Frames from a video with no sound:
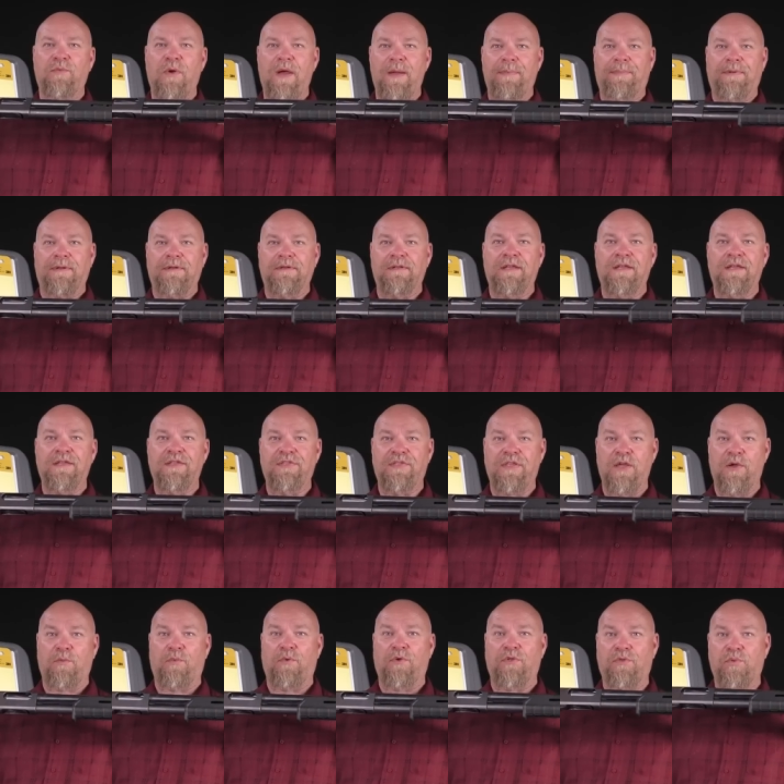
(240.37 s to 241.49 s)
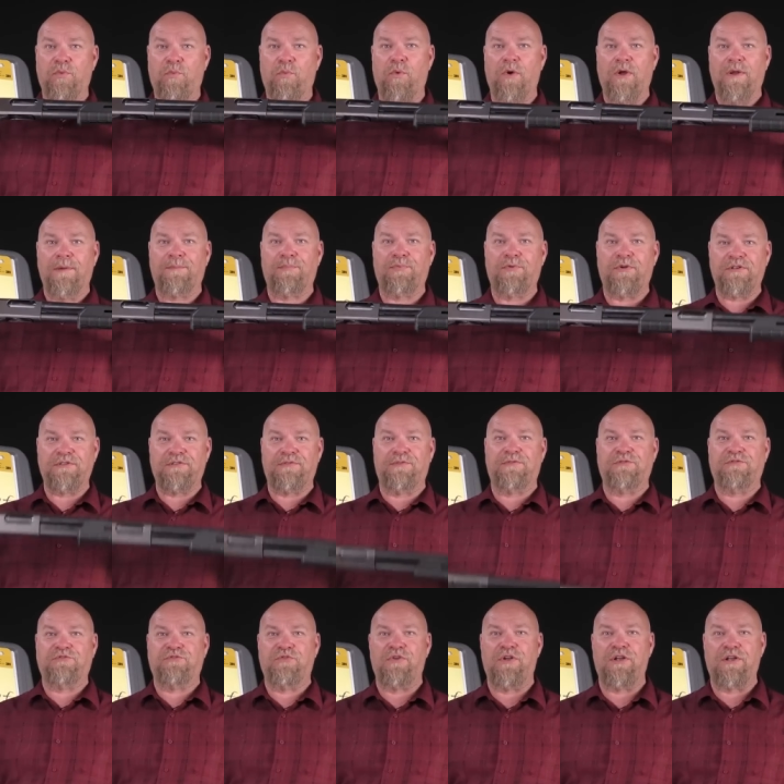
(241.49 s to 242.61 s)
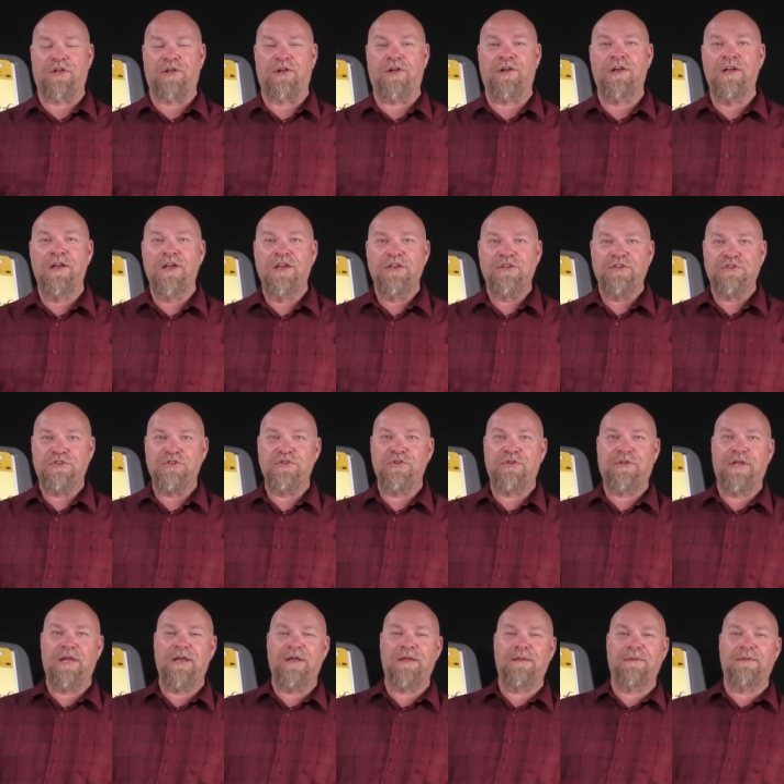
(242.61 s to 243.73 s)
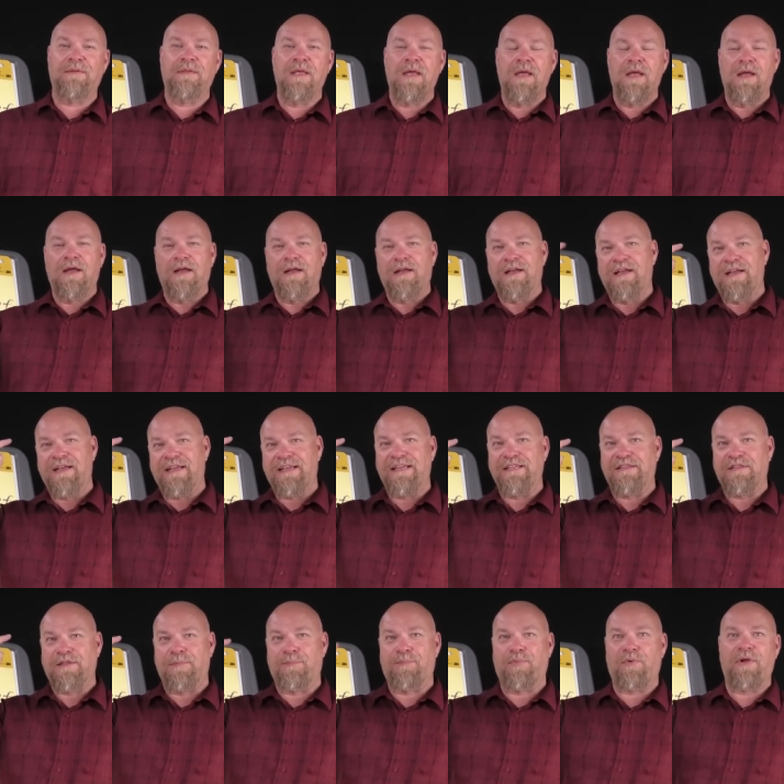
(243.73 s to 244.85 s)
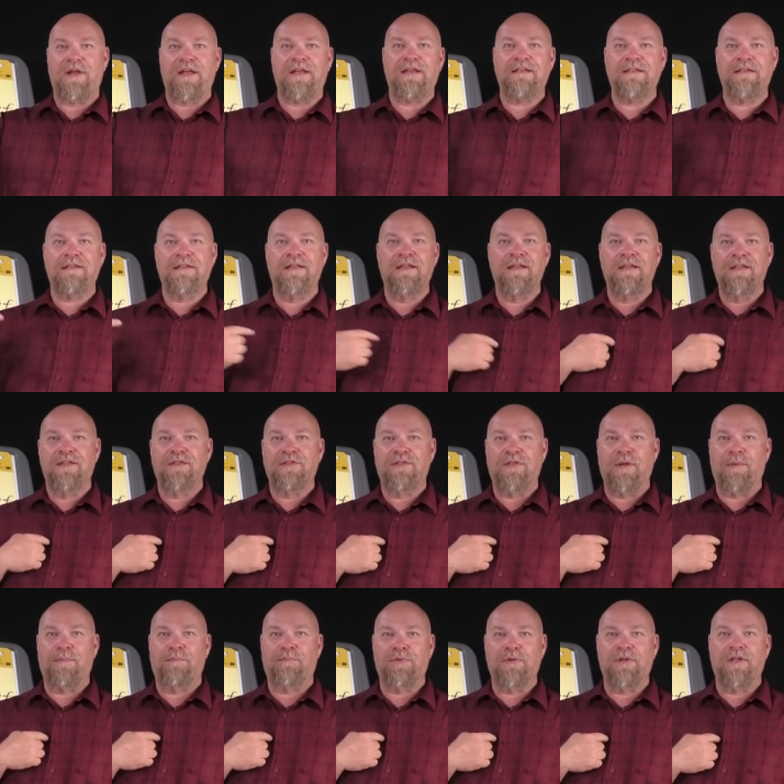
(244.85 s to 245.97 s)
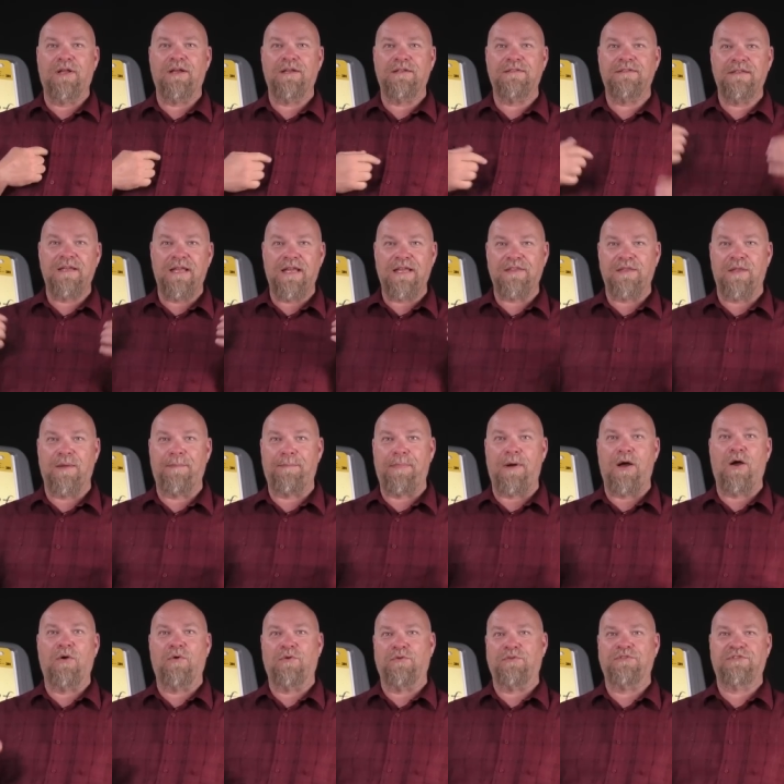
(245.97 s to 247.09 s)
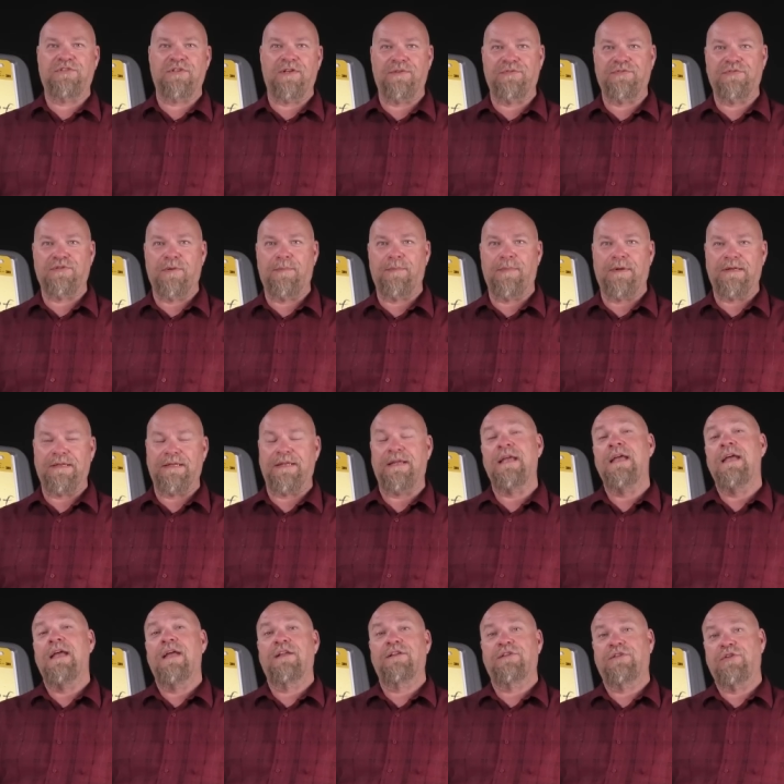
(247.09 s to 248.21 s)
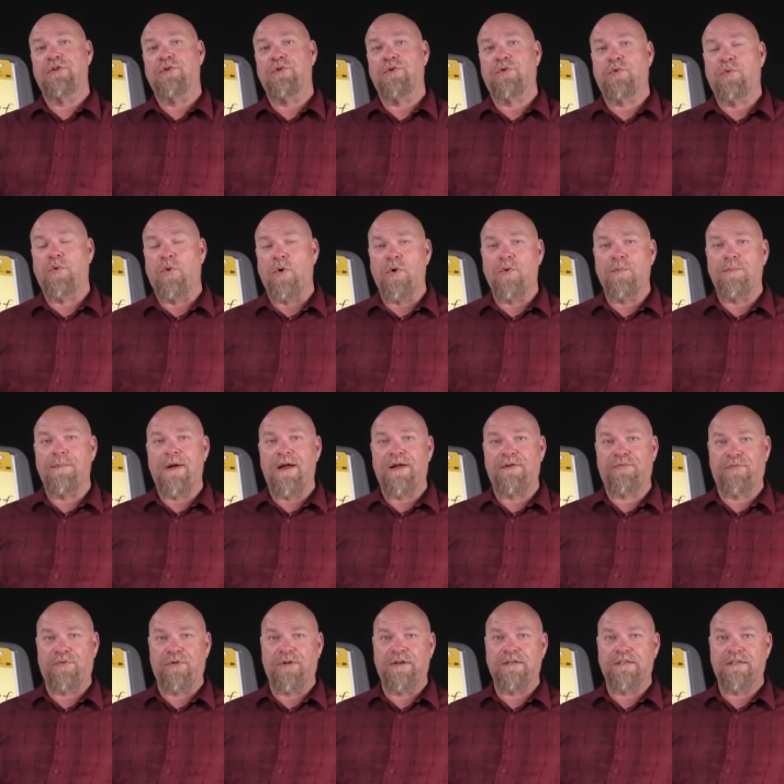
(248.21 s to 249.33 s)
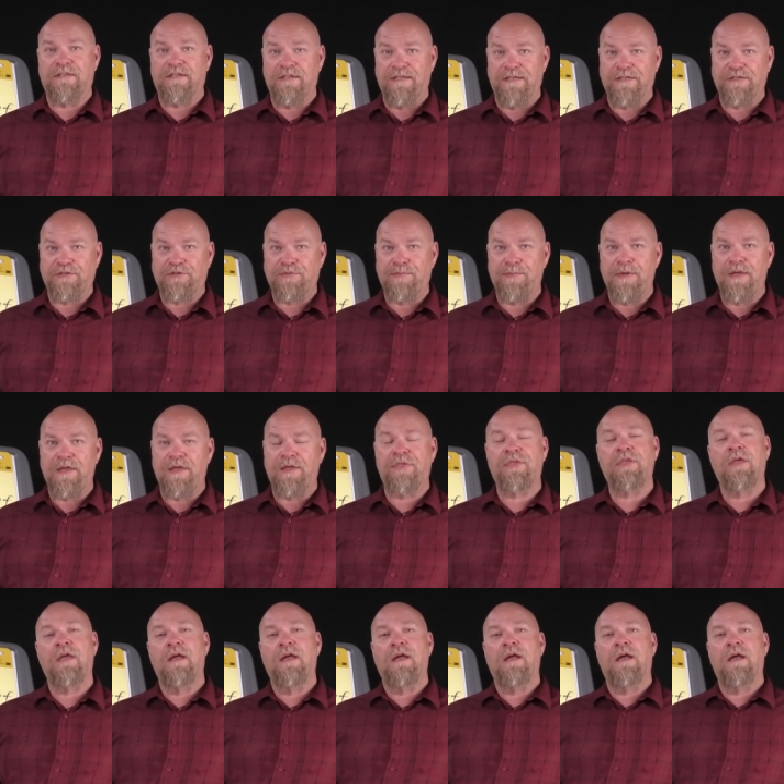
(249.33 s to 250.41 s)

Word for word: weapon that with one press of a trigger you can get the brain, the blood, and the bones of somebody. To quote my friend Clint Smith,